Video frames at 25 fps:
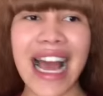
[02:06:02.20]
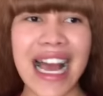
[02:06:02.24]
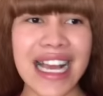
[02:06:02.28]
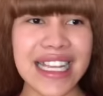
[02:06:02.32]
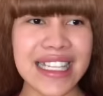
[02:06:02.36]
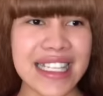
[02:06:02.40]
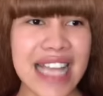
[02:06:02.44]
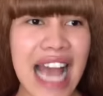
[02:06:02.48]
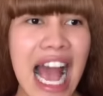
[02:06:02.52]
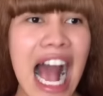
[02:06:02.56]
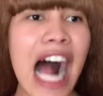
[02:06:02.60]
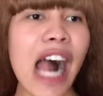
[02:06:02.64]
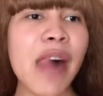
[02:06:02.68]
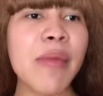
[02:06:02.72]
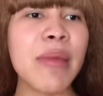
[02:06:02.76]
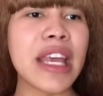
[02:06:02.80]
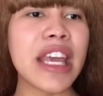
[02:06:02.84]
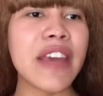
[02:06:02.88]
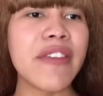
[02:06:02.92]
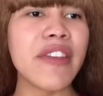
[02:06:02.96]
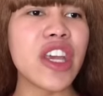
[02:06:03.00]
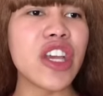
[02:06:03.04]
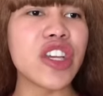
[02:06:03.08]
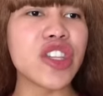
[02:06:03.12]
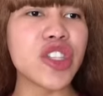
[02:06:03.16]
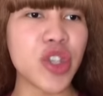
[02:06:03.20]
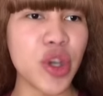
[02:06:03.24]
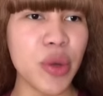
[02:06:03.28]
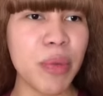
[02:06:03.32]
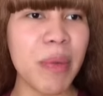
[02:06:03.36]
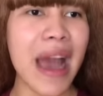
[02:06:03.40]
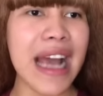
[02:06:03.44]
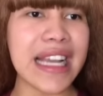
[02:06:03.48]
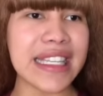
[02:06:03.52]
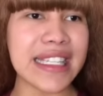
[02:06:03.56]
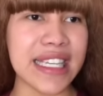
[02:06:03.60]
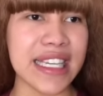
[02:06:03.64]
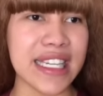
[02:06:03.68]
class, I'll be giving you 2
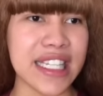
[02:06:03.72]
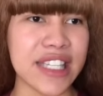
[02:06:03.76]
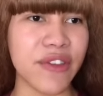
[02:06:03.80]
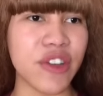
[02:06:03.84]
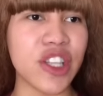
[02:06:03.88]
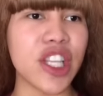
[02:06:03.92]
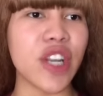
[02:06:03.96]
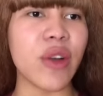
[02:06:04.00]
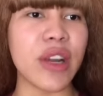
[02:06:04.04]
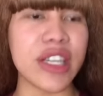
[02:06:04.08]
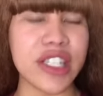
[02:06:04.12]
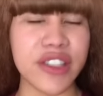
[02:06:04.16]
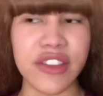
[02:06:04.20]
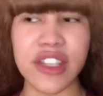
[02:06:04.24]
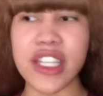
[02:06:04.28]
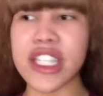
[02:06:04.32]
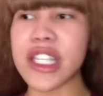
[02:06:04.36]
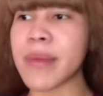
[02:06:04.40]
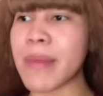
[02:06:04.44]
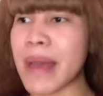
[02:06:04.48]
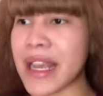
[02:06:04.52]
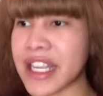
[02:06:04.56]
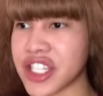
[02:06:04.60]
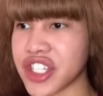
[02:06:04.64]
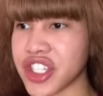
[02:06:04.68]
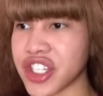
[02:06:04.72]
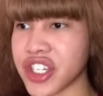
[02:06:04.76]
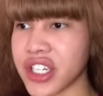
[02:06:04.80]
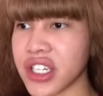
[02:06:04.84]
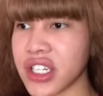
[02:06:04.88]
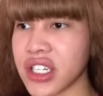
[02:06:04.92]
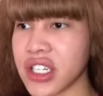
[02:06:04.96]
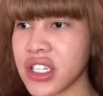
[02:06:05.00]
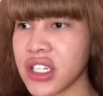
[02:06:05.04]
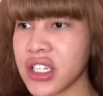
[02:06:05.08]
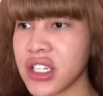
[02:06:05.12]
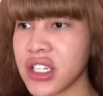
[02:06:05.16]
passes for the rest of the semester.